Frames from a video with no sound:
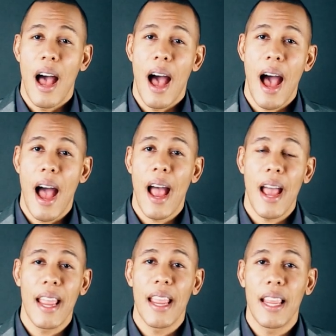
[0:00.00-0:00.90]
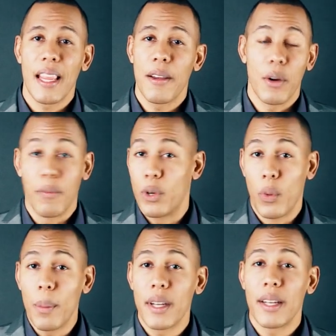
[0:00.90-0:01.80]
I with
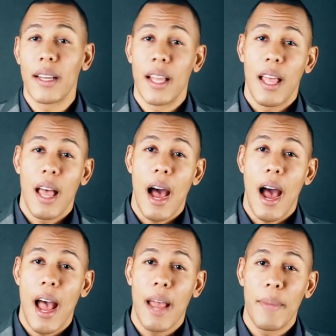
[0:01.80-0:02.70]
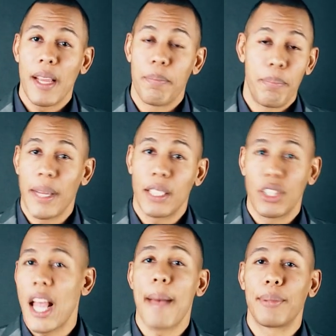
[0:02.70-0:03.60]
women, I made big
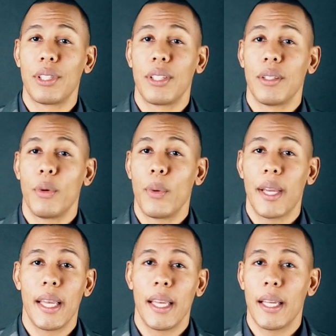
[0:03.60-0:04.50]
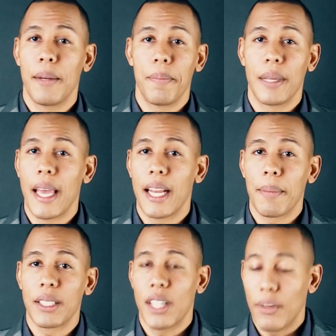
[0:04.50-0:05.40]
steps with getting
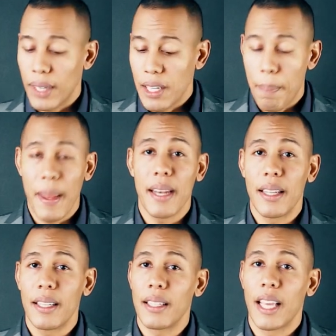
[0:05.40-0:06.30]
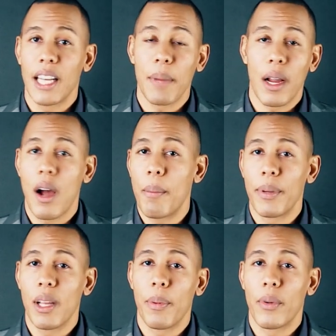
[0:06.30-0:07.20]
myself independent, getting my
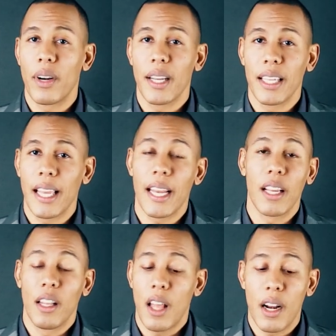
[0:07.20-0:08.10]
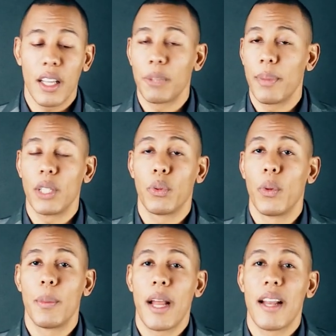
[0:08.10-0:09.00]
company up and running, getting a lot of experience with
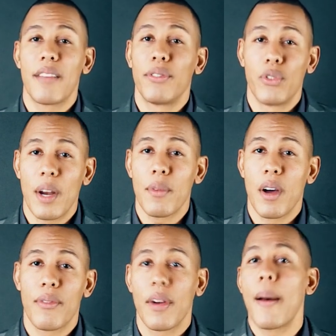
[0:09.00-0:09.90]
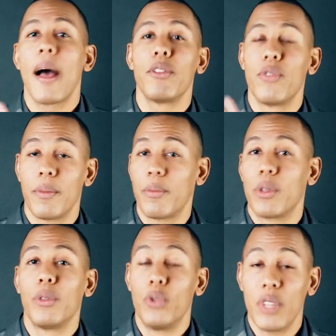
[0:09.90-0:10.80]
women I never dreamed of, I,
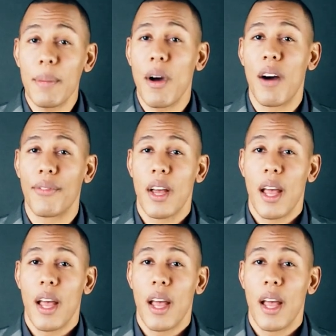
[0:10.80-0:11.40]
could dream of.